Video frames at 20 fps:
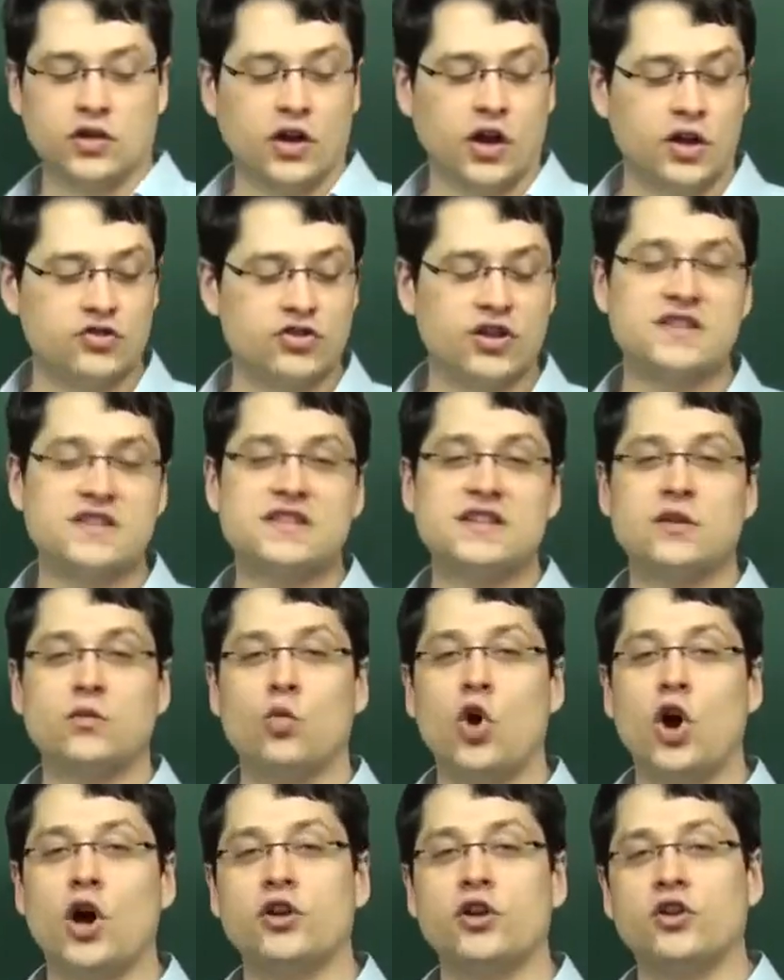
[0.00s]

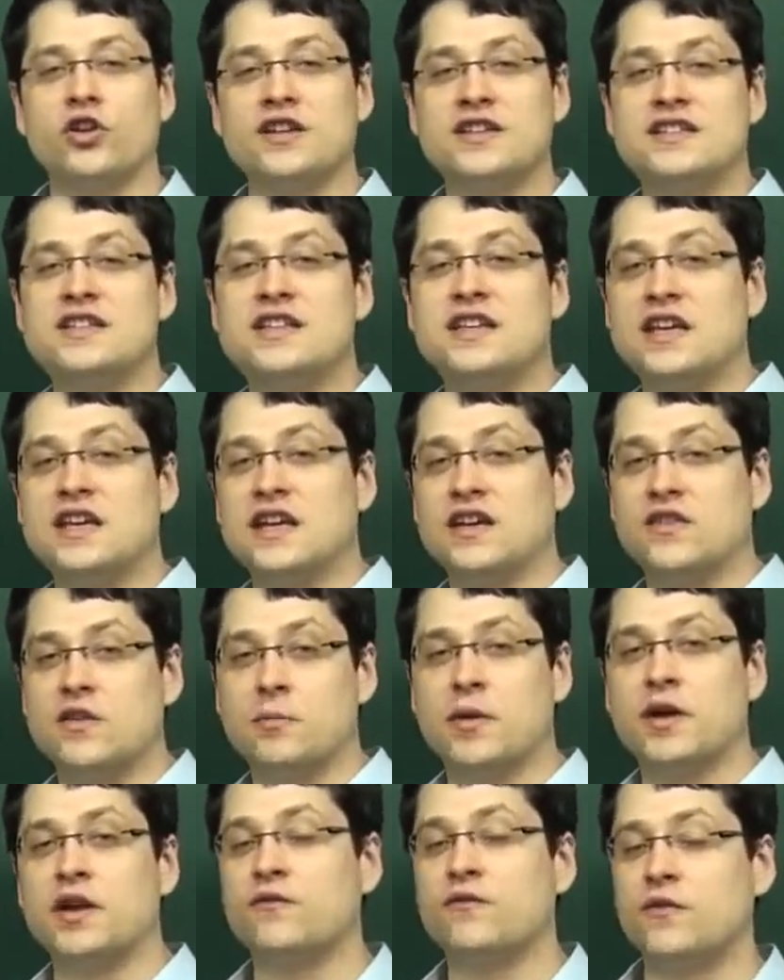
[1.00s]
contrasting water and tea and
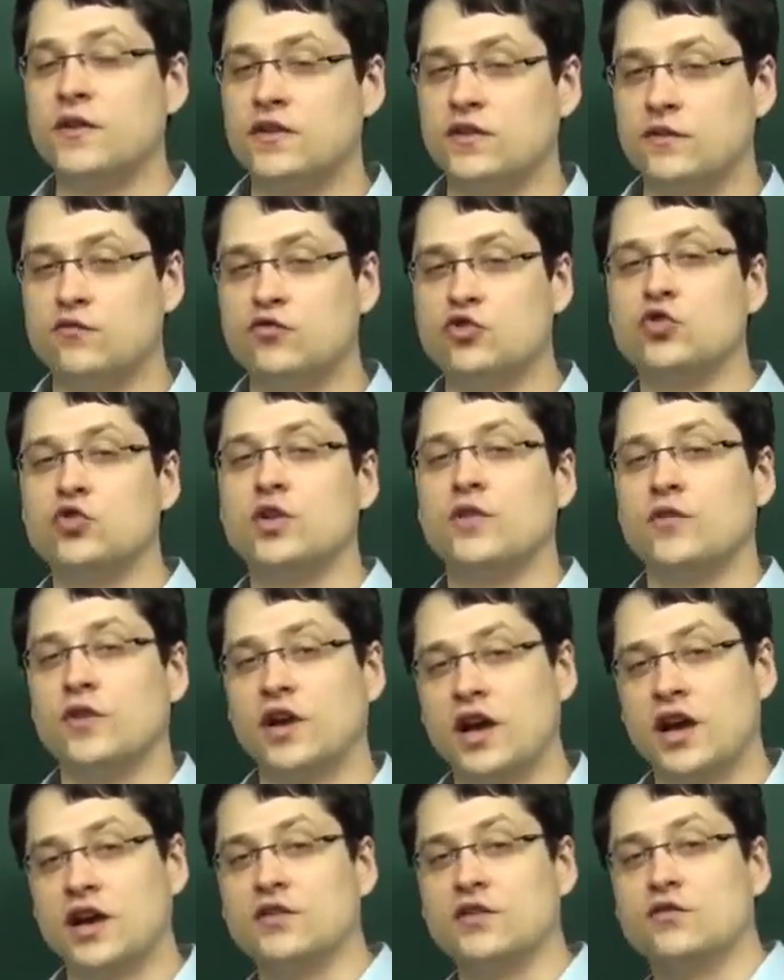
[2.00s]
the benefits of 2
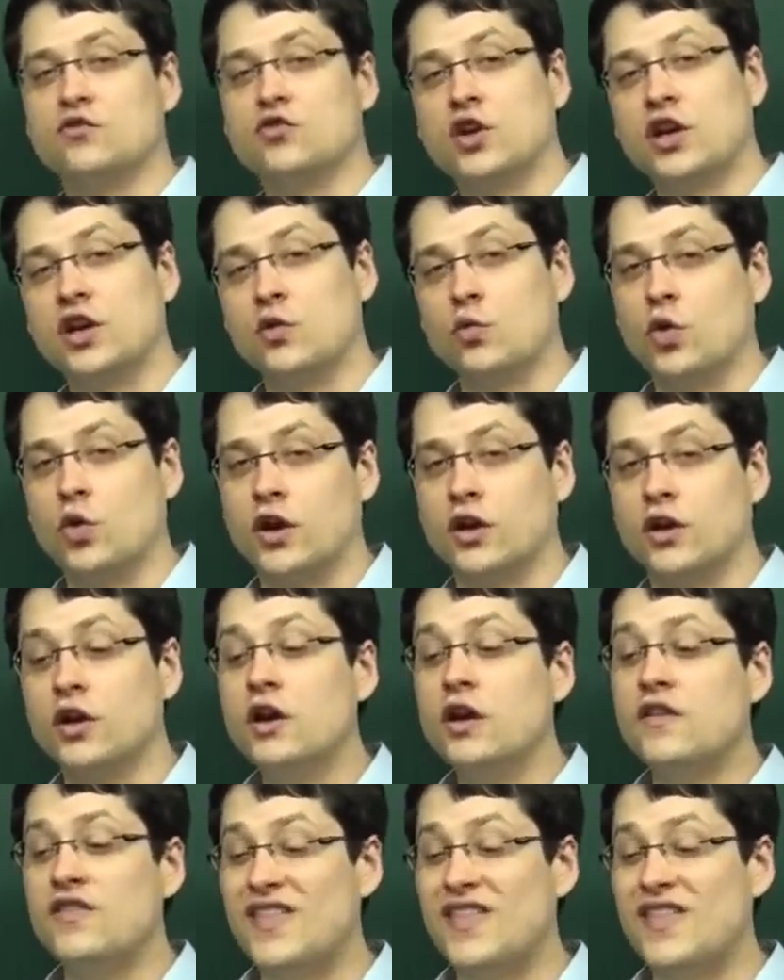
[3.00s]
different kinds of drinking water.